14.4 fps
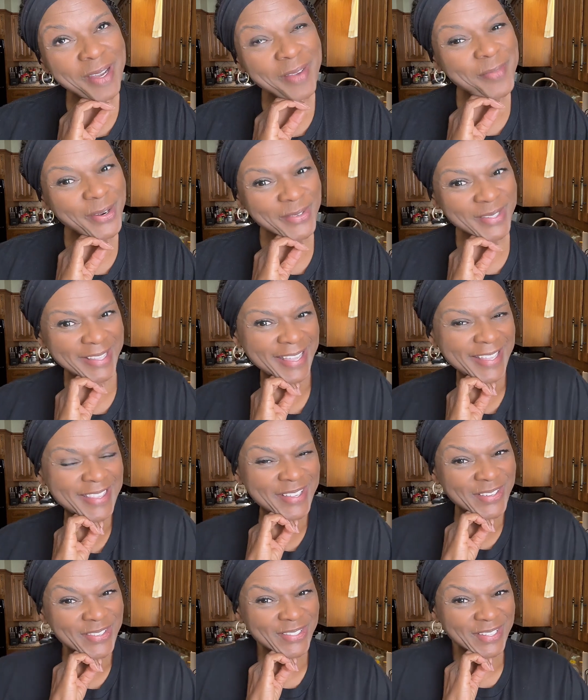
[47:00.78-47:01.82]
for my birthday,
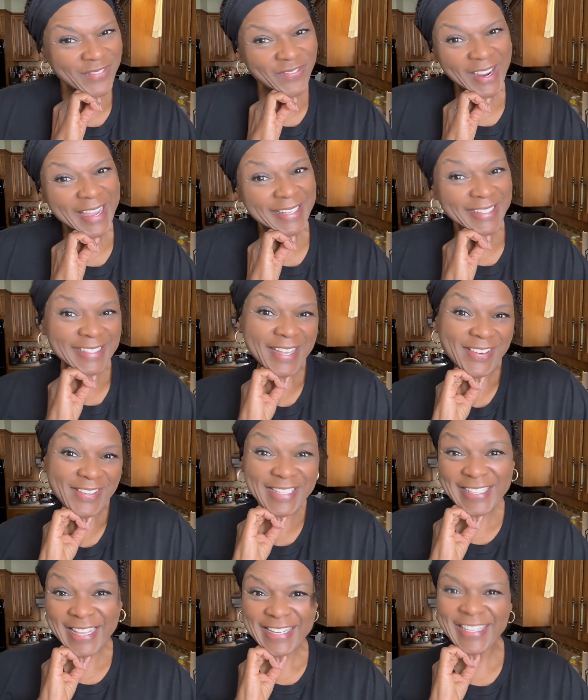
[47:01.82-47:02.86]
Thursday, Friday,
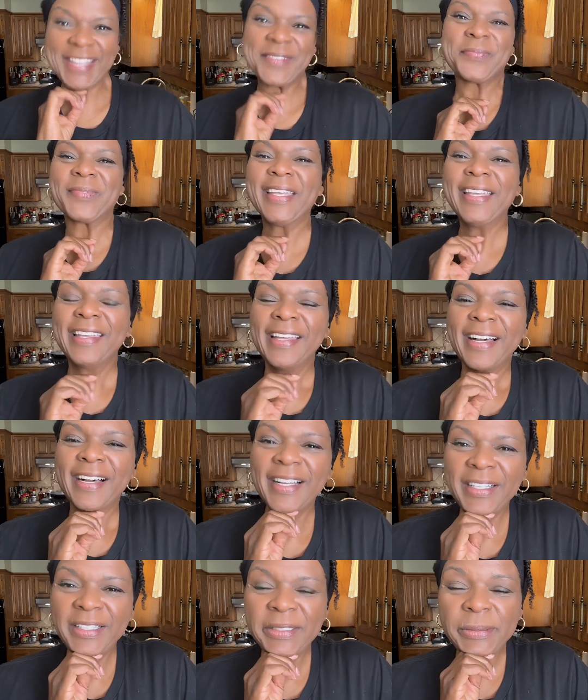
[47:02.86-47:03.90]
Saturday, Sunday.
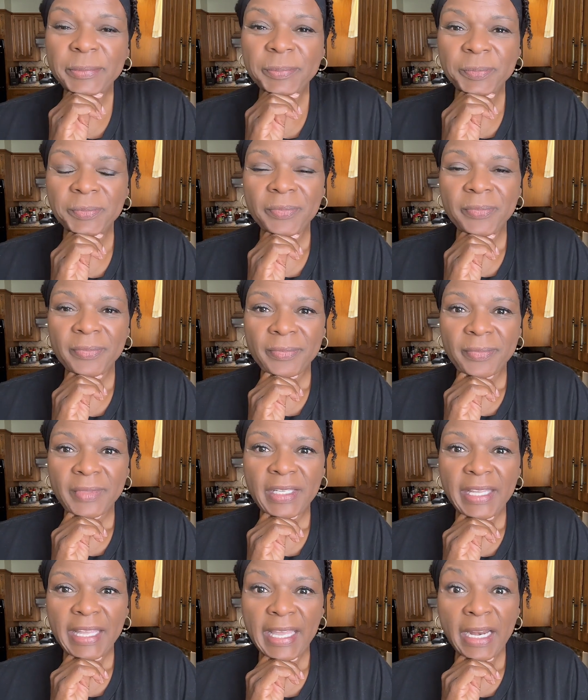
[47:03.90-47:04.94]

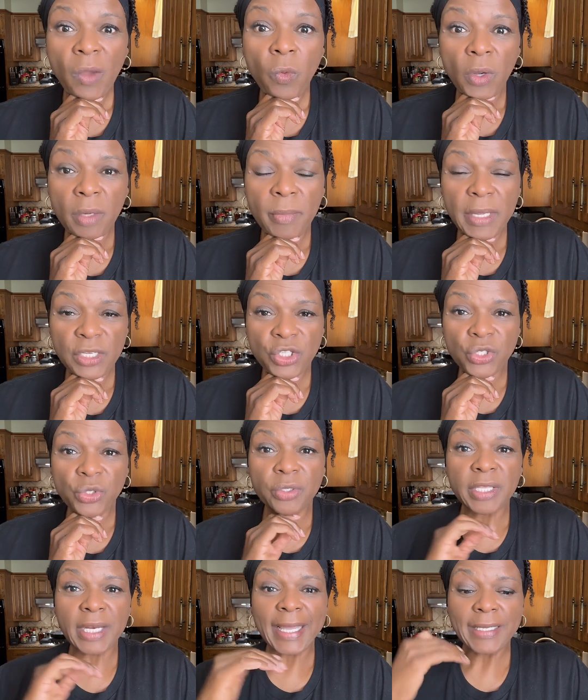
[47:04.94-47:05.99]
And I want to make
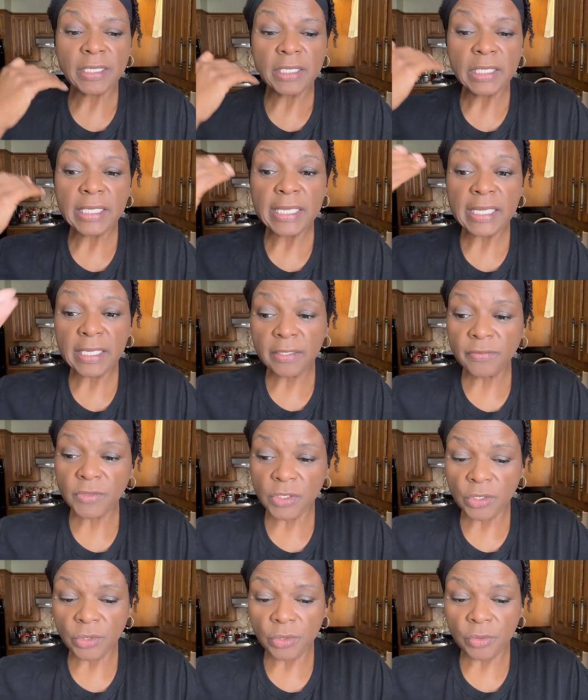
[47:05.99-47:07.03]
sure that I can give
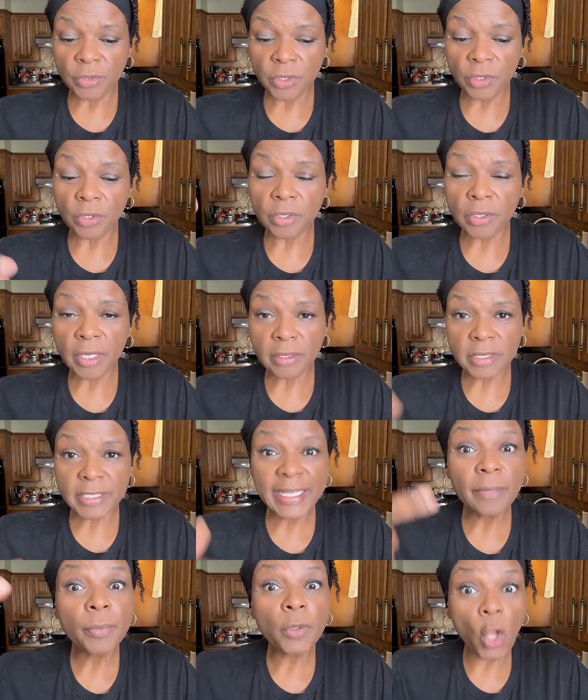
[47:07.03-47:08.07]
you your
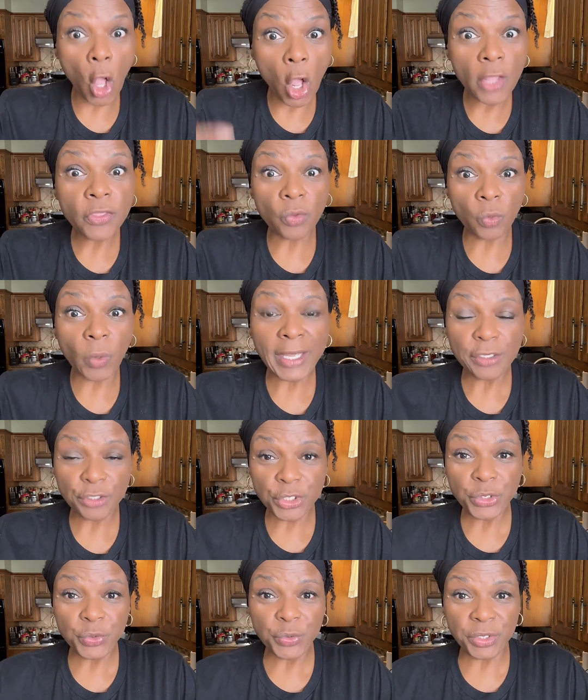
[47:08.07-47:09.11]
sample on the way
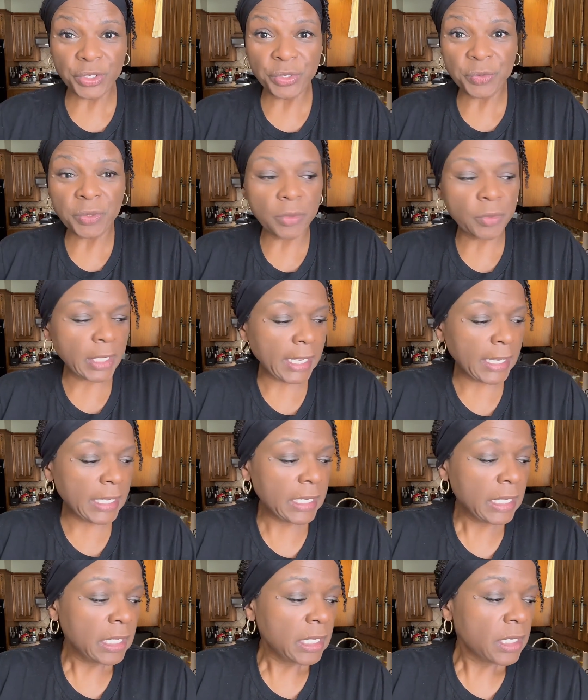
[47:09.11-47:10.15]
to you,
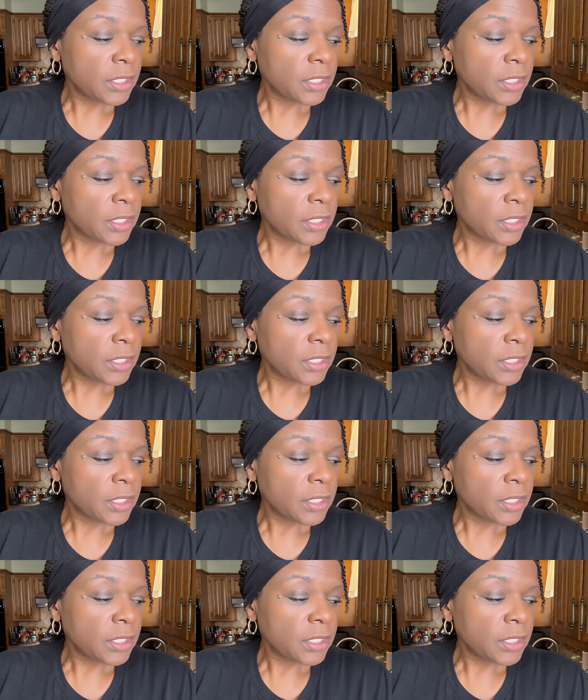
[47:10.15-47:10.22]
okay?